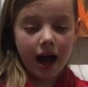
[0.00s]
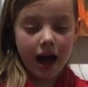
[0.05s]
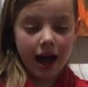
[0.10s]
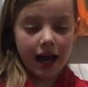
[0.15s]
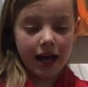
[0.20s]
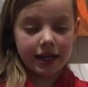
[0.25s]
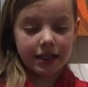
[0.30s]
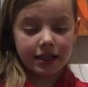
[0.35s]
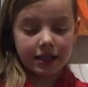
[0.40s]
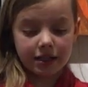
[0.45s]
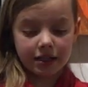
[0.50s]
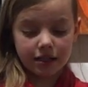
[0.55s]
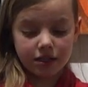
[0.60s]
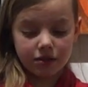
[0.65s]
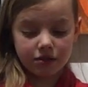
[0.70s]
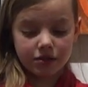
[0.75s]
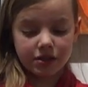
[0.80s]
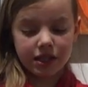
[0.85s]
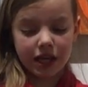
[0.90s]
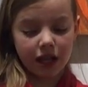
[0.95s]
I
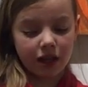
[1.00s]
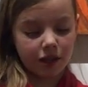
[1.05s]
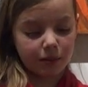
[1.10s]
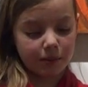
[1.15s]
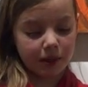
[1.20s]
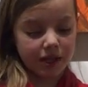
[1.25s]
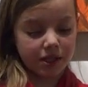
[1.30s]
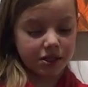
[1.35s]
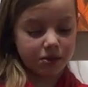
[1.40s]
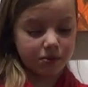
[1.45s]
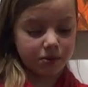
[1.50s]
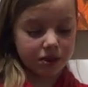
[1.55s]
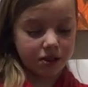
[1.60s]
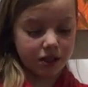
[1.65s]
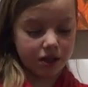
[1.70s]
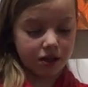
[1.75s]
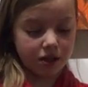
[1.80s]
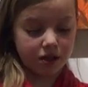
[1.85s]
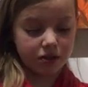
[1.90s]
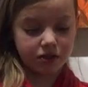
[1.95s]
used yellow because it was the
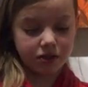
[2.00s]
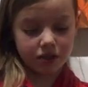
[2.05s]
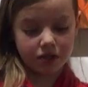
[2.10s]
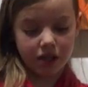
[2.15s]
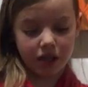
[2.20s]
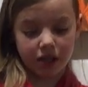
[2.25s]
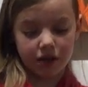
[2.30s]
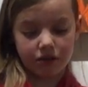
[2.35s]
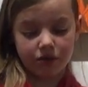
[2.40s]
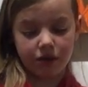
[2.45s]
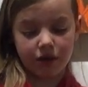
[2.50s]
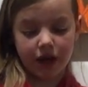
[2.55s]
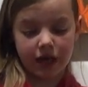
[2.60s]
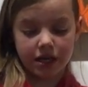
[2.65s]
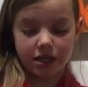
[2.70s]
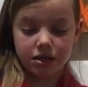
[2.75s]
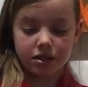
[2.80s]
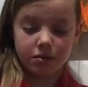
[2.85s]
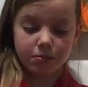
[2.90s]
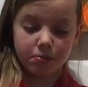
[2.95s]
closest I could
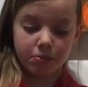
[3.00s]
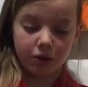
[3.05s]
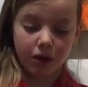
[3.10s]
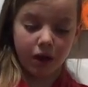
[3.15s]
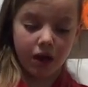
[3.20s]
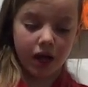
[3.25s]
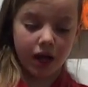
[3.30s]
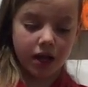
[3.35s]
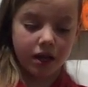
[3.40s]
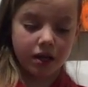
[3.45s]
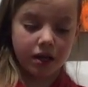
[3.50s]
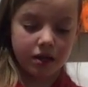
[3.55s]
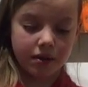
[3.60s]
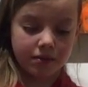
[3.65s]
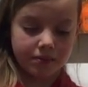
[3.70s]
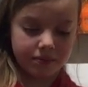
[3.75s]
find to blonde.